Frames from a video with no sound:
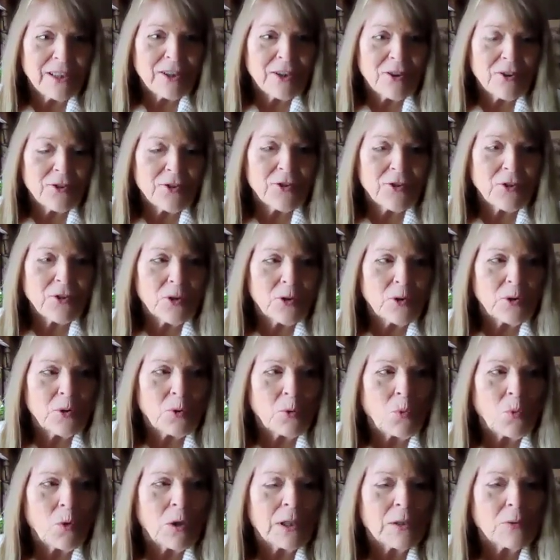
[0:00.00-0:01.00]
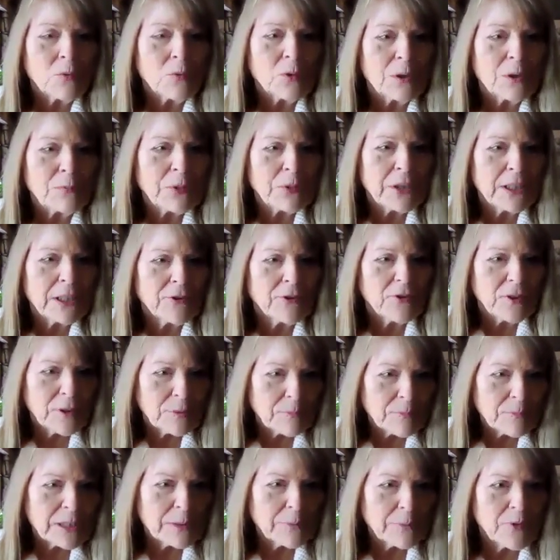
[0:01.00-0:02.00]
So, what would be the
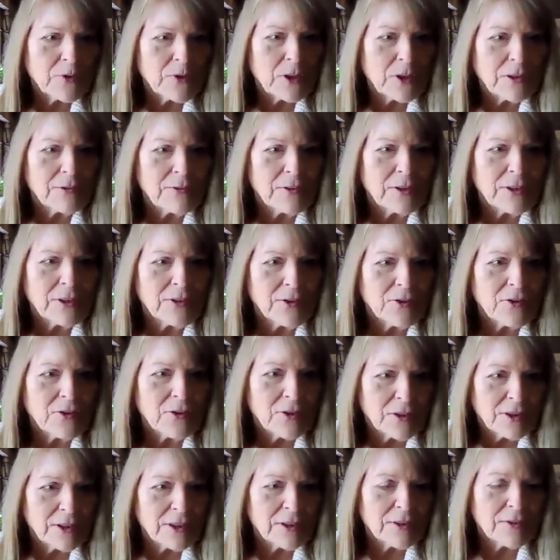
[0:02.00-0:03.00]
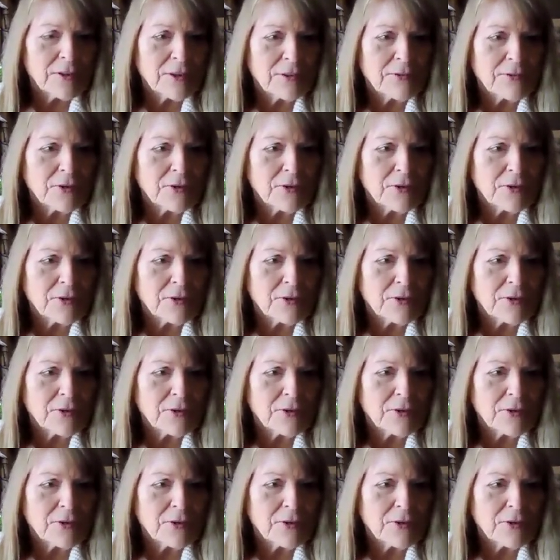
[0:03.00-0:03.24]
symptoms of the